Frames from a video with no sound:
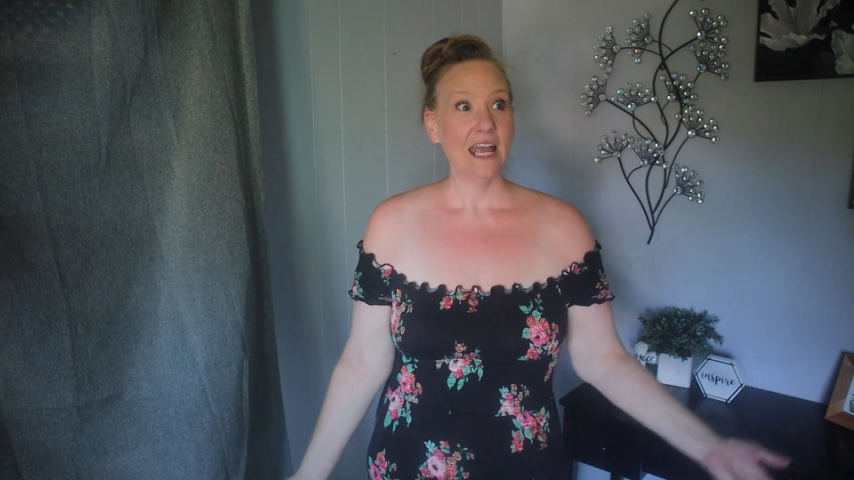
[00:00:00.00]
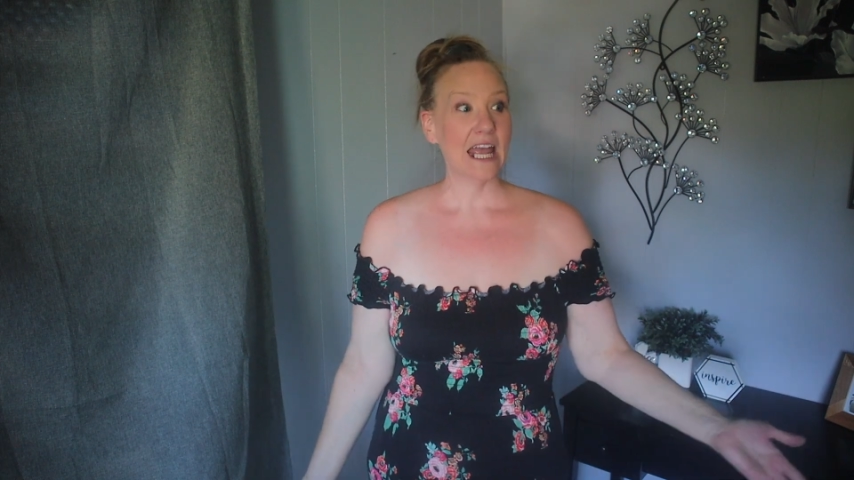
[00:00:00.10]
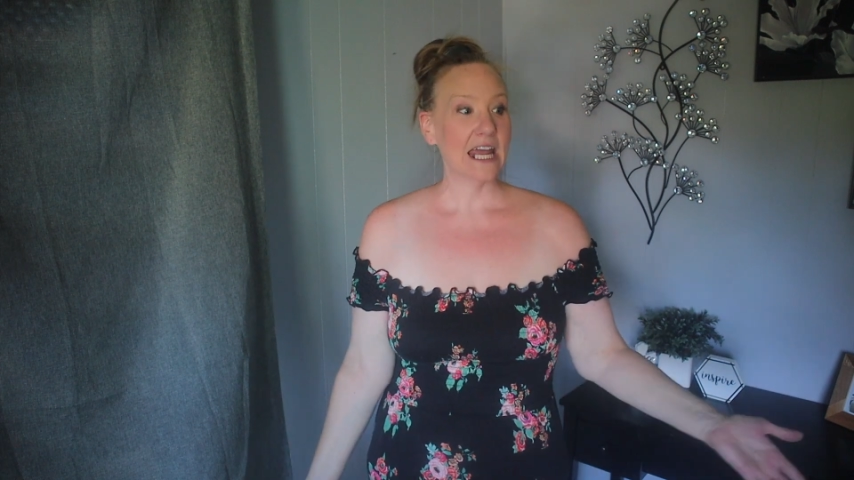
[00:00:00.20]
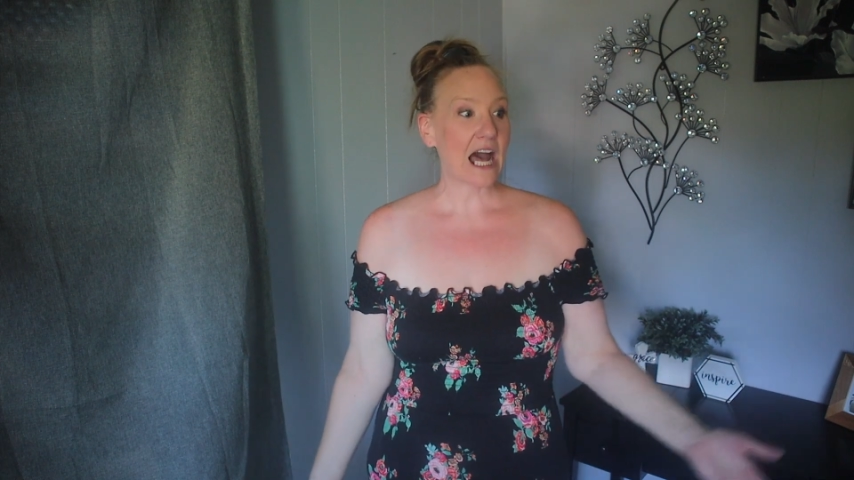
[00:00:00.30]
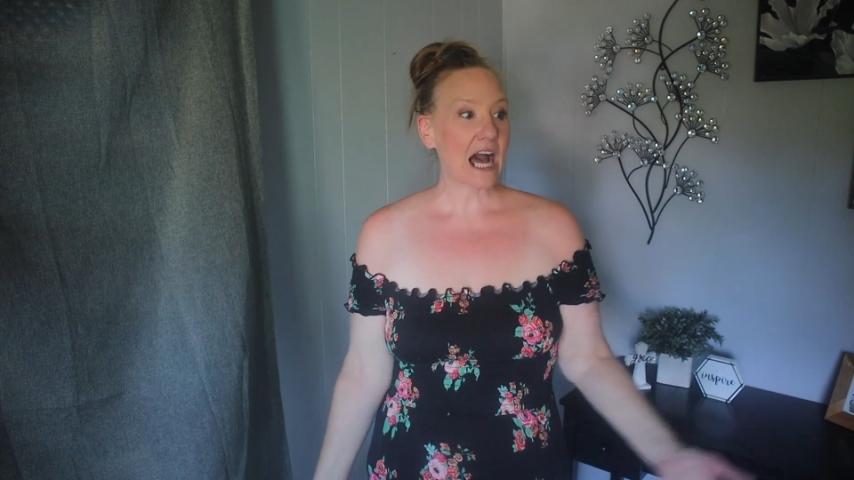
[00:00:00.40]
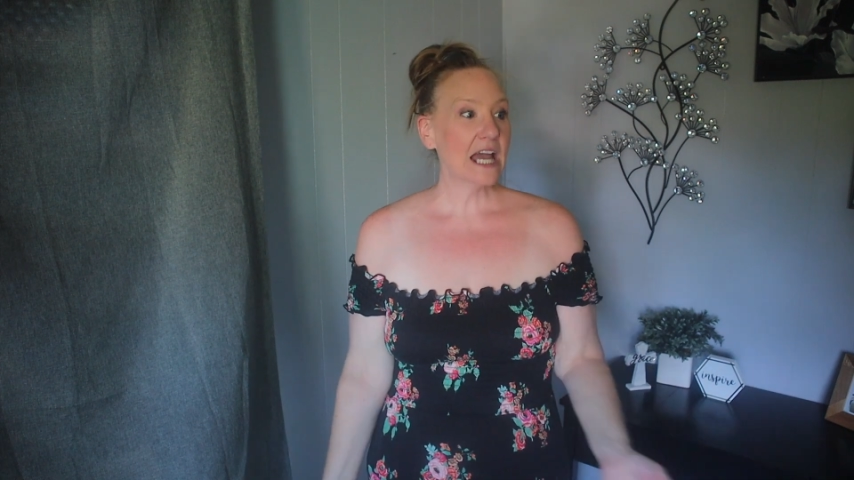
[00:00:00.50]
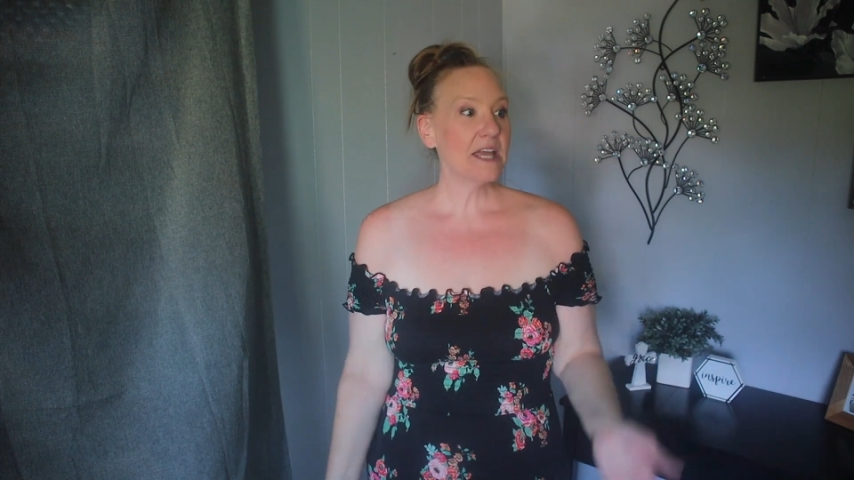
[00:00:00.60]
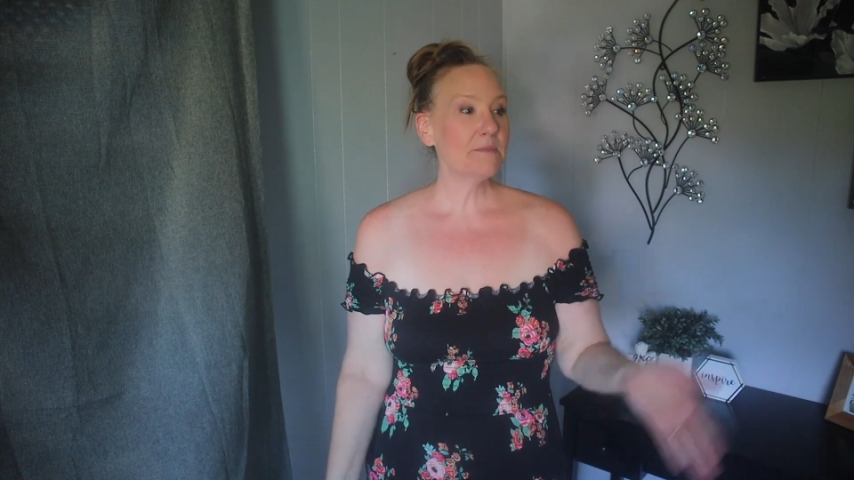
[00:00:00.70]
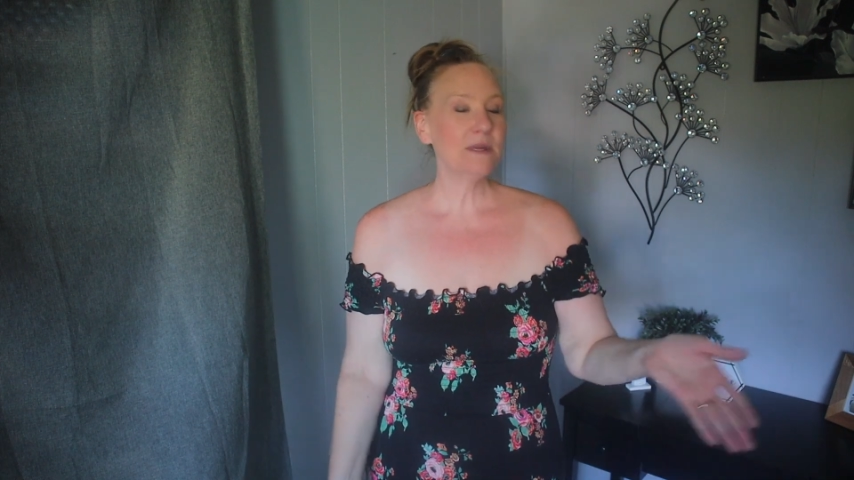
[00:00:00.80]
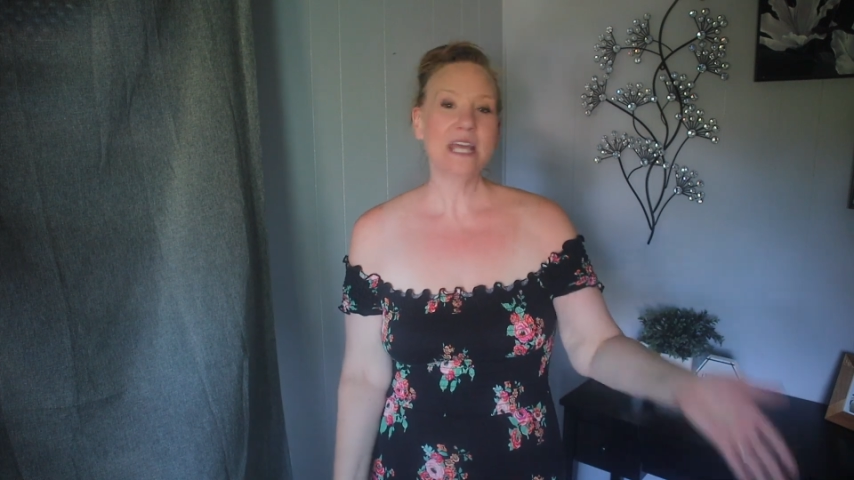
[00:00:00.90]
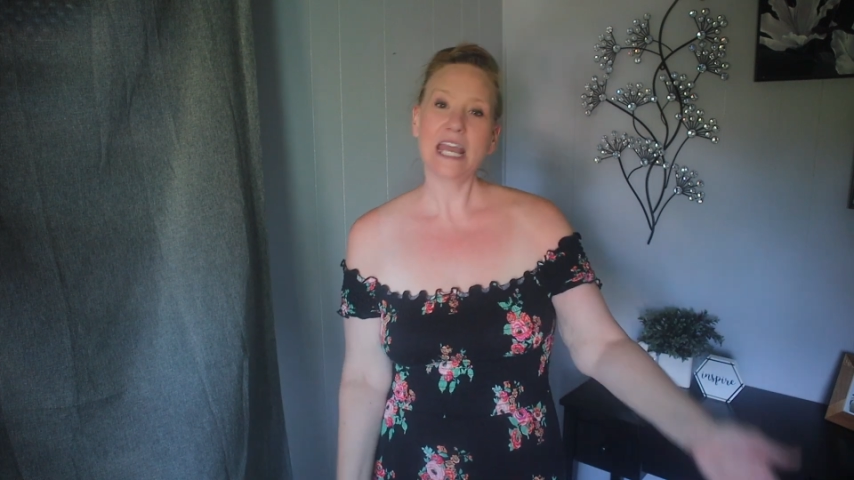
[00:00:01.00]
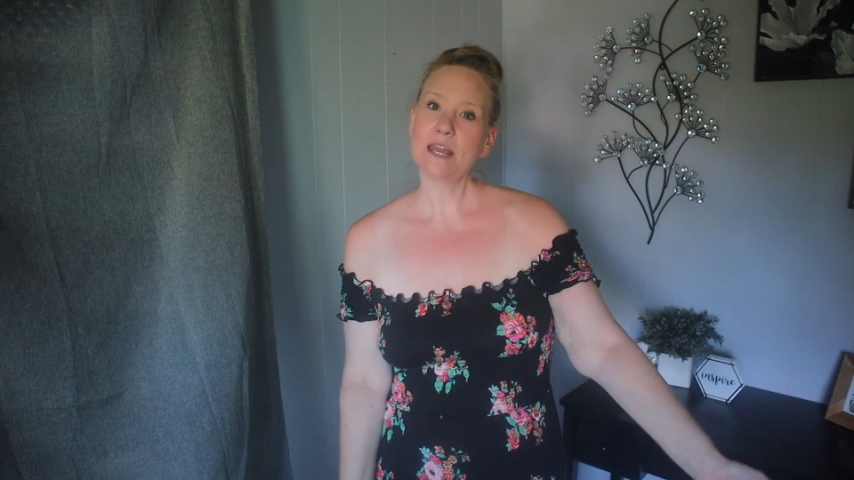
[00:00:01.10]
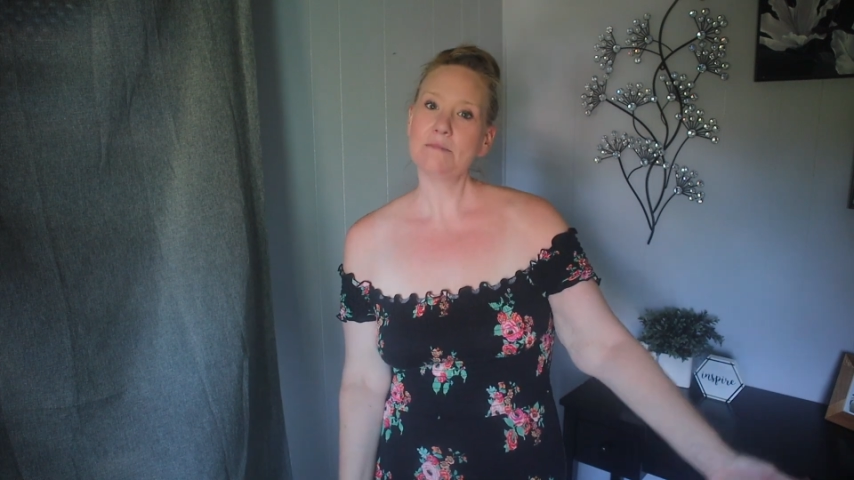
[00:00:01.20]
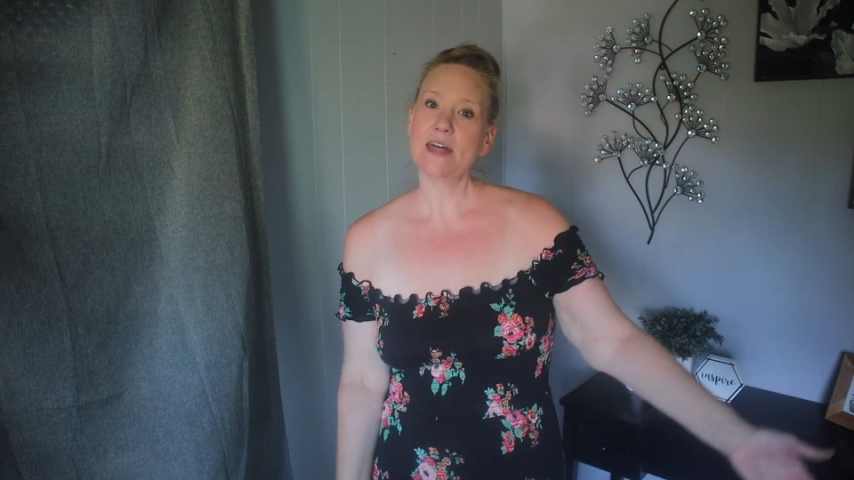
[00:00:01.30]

And I became